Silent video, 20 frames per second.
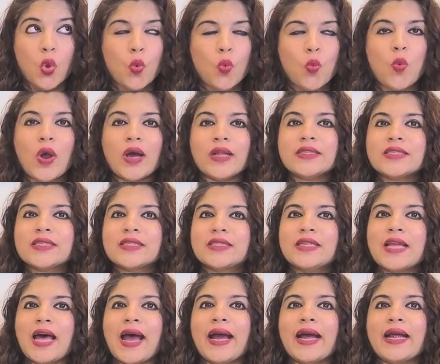Once
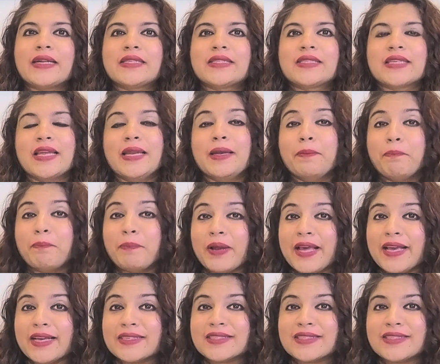that's in
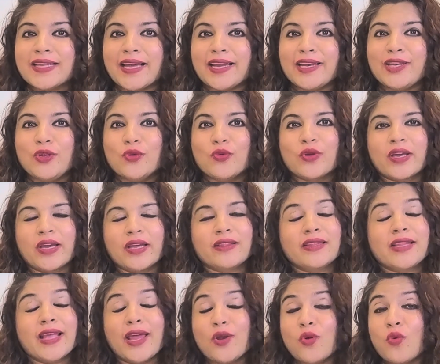place, then you
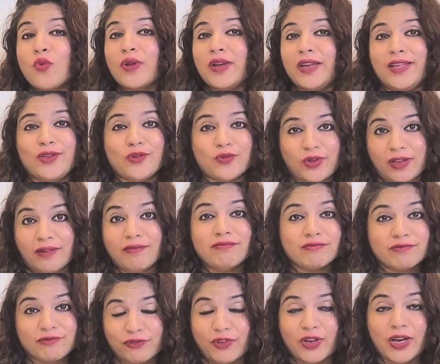can, then only you
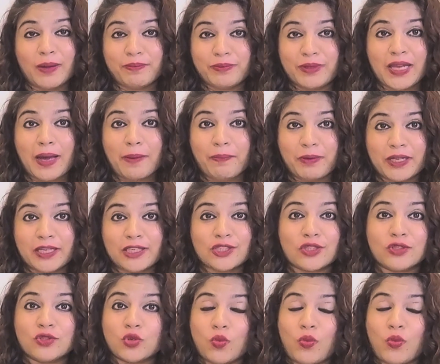can fill up the application.